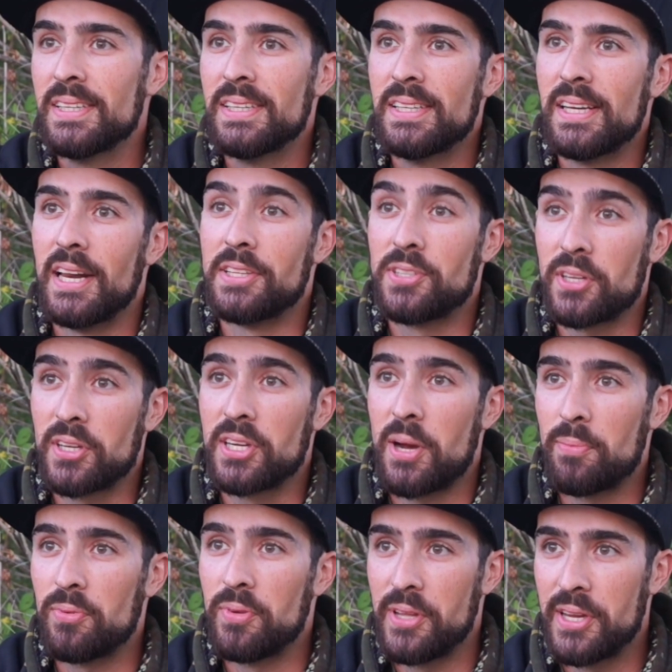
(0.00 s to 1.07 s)
And it took a
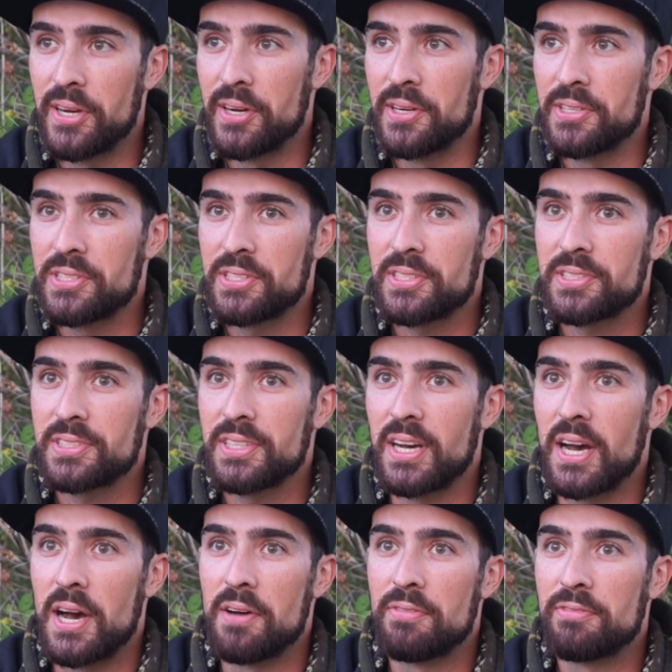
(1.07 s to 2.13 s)
couple of years
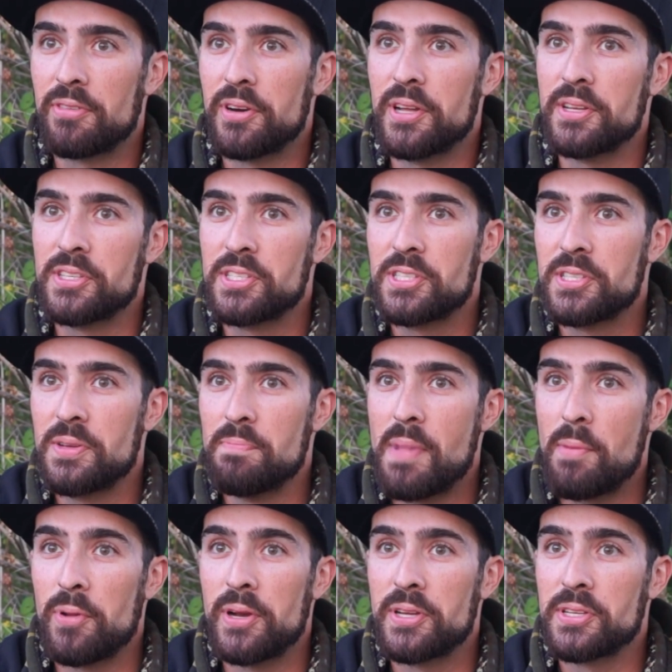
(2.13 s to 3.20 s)
for his
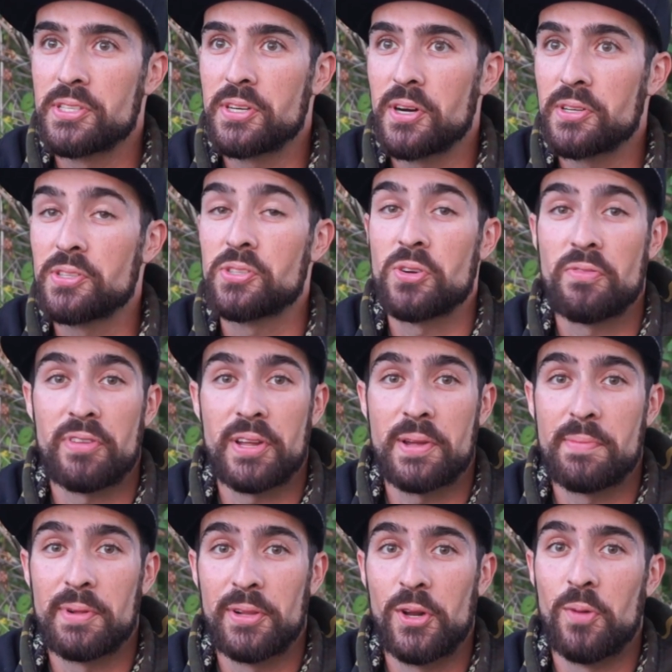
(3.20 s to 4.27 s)
memory to start serving
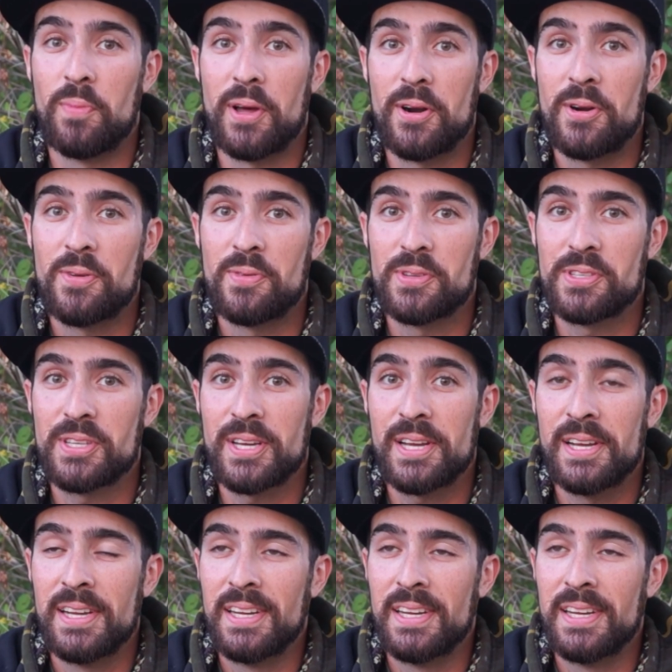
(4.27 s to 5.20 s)
him a little better, we'll say.